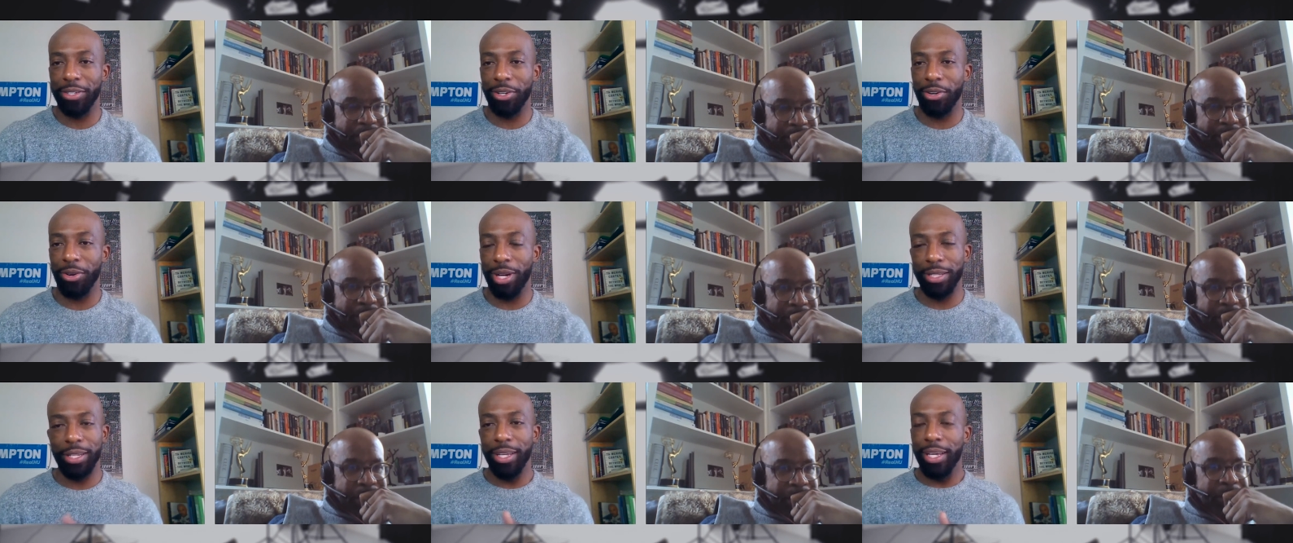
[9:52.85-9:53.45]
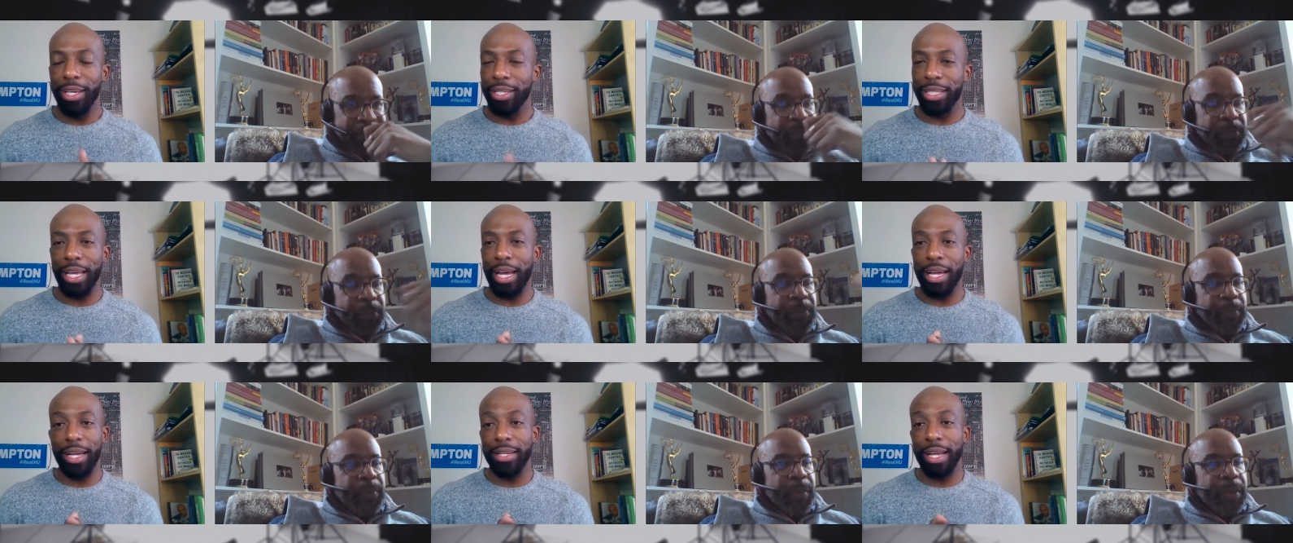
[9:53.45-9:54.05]
Speaker 1: Mm. You know, I,
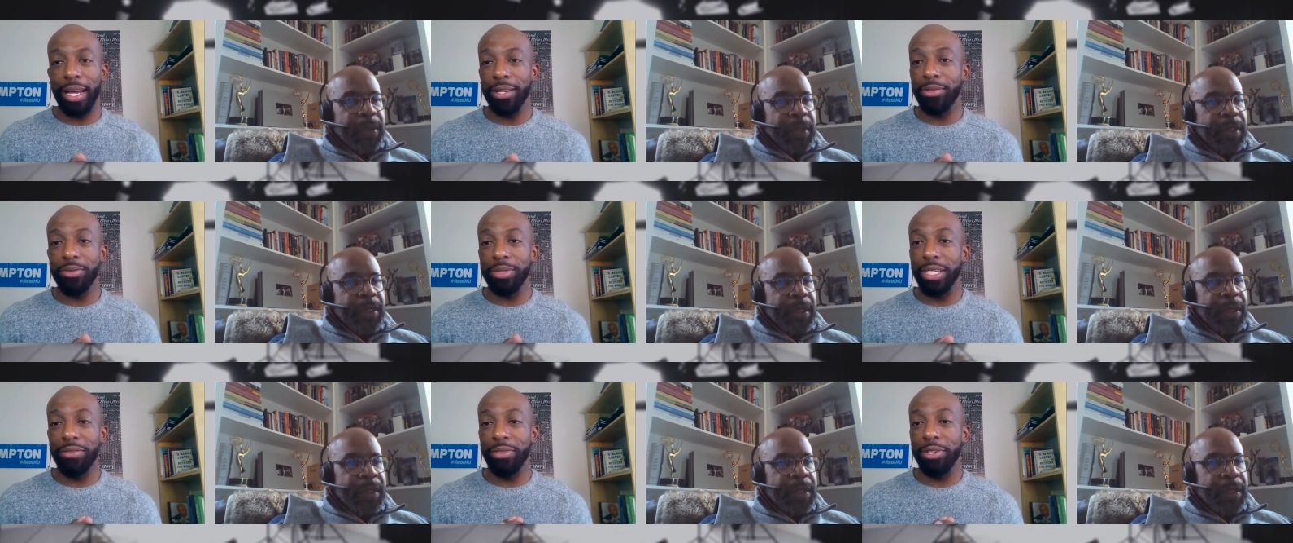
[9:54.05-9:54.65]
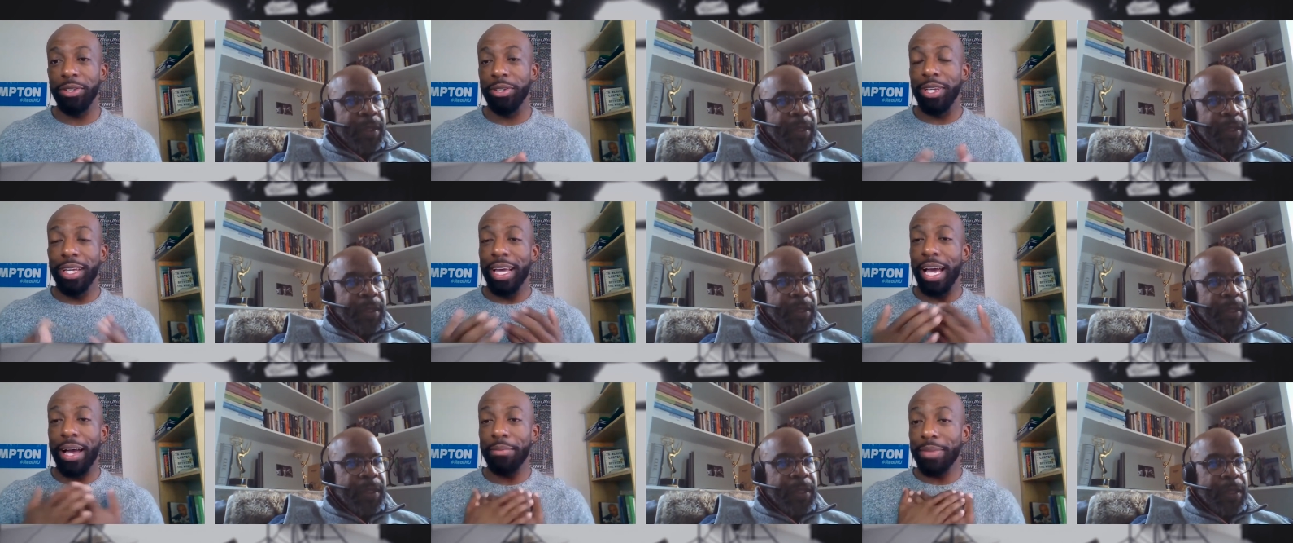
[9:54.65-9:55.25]
I, I don't even
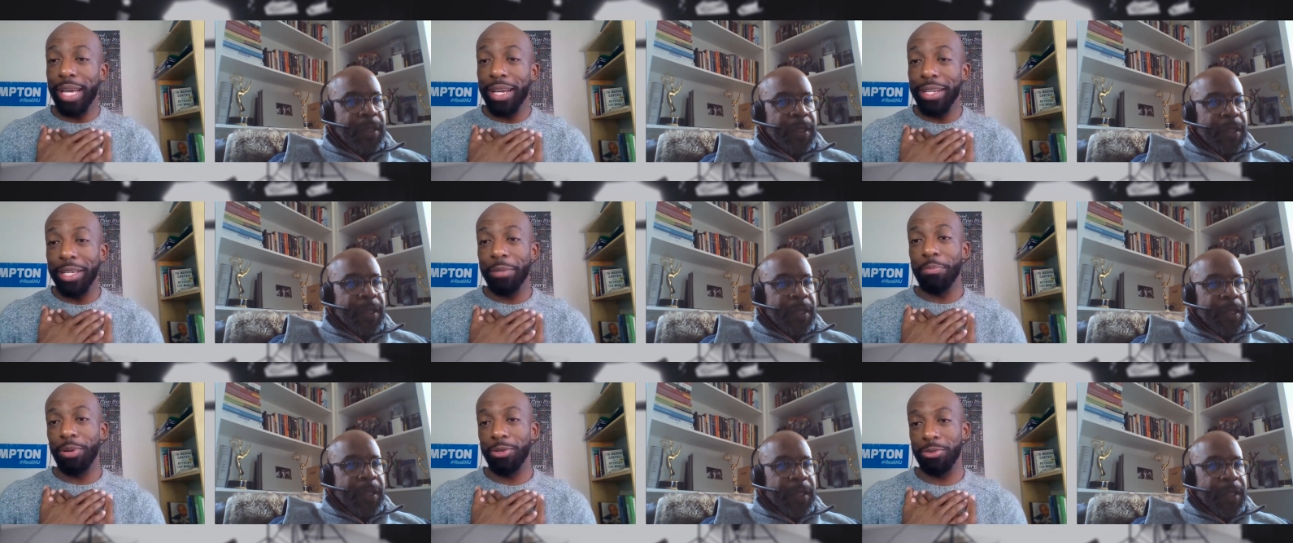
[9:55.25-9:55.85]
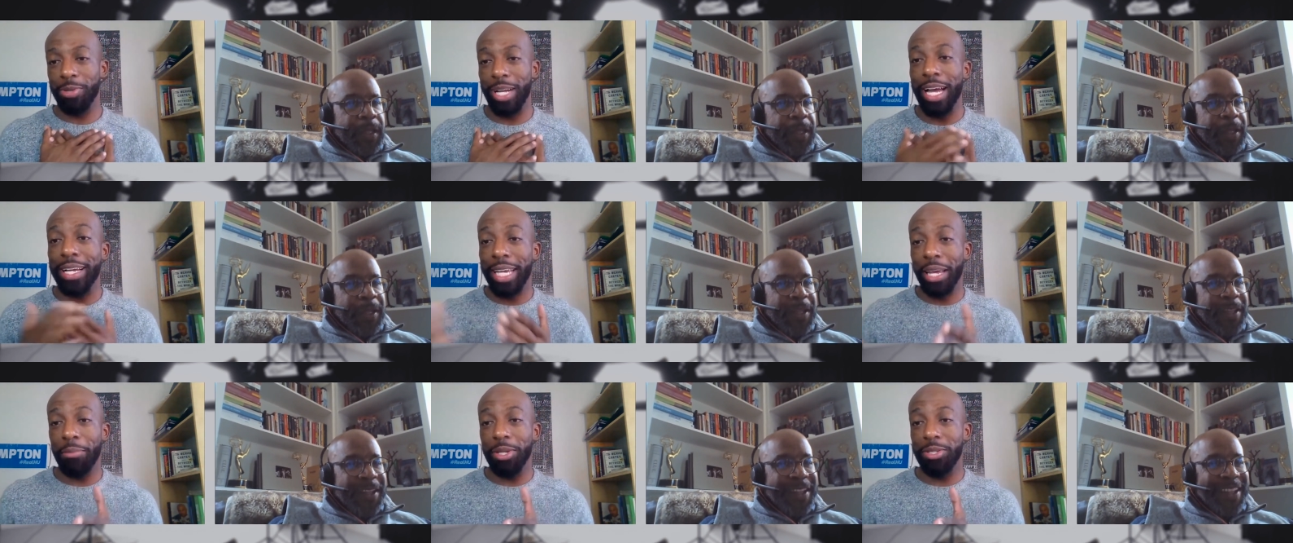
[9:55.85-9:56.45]
I'm not in post, but I
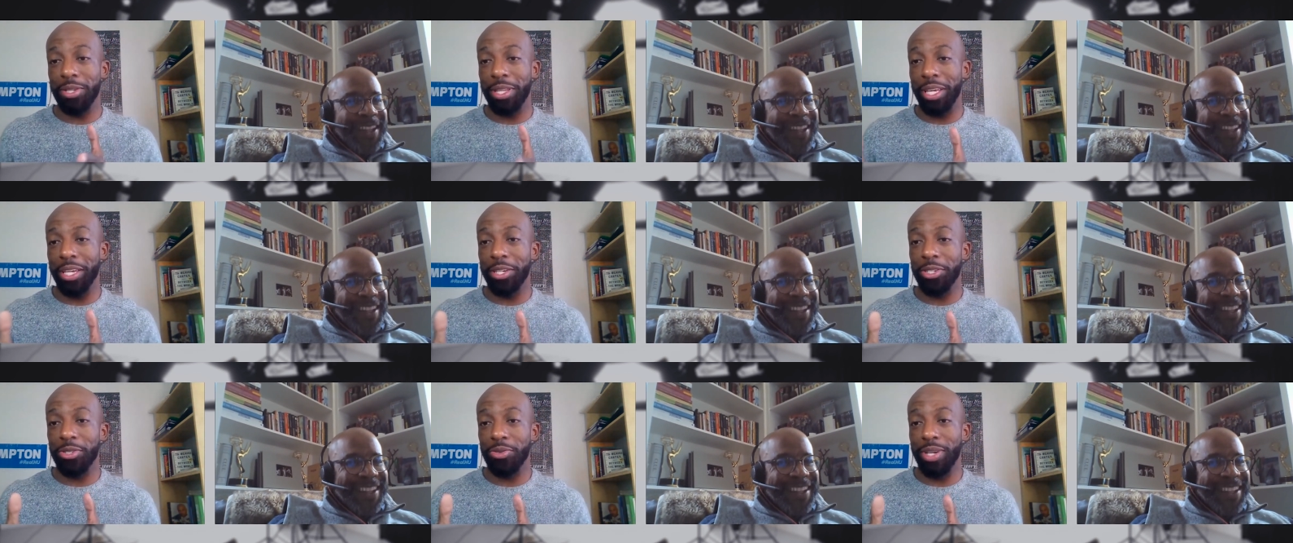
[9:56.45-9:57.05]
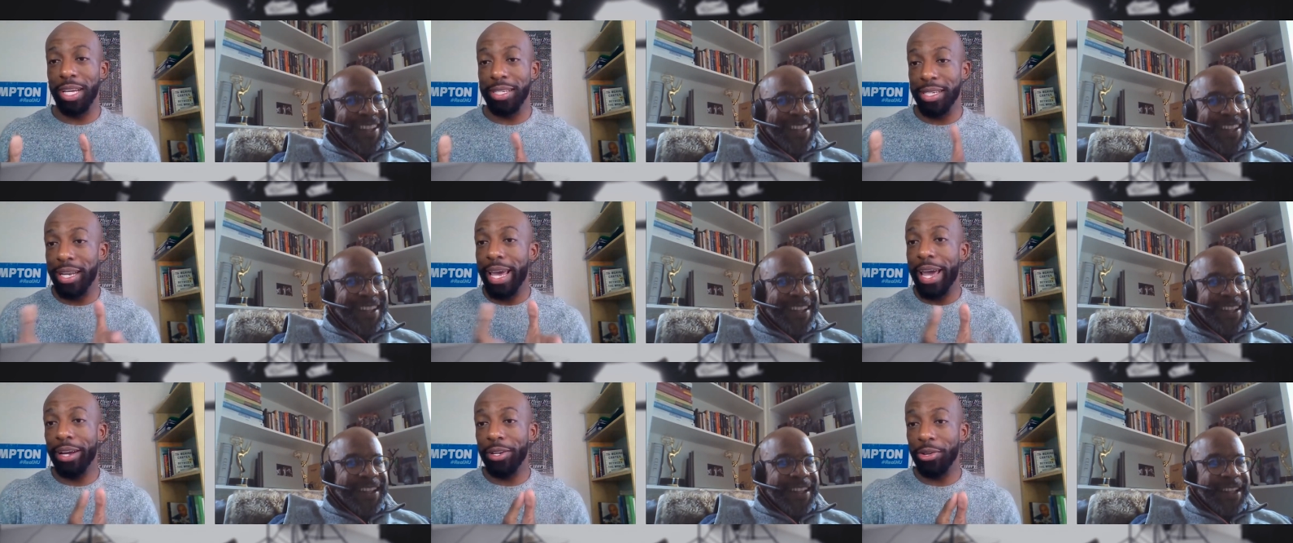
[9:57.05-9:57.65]
came into the industry as
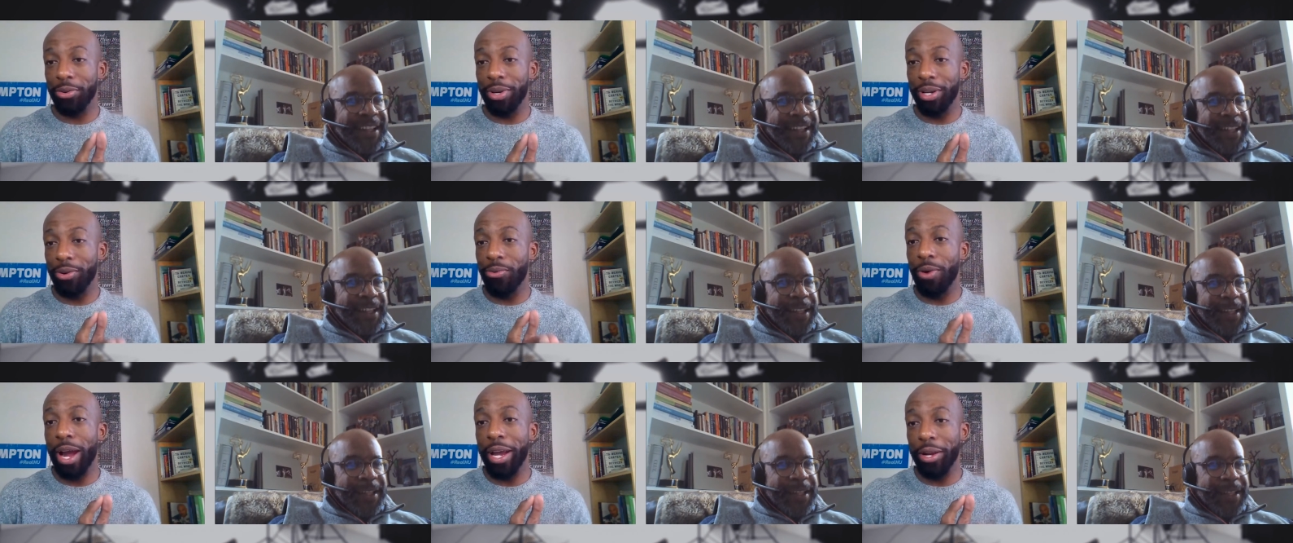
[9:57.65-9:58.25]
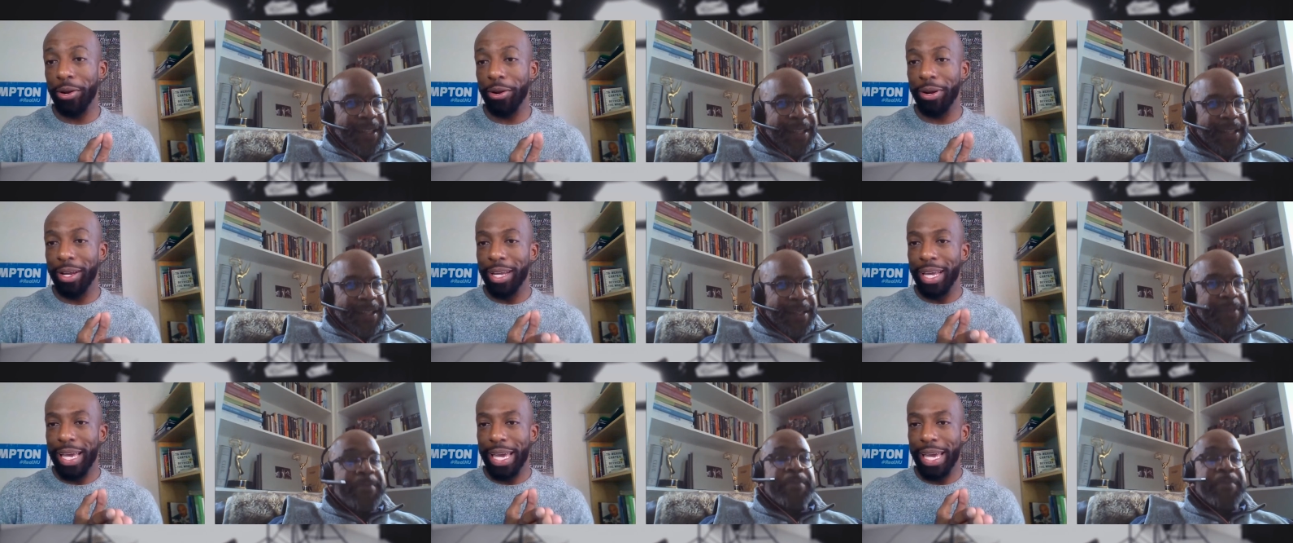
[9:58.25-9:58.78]
an actor and a writer.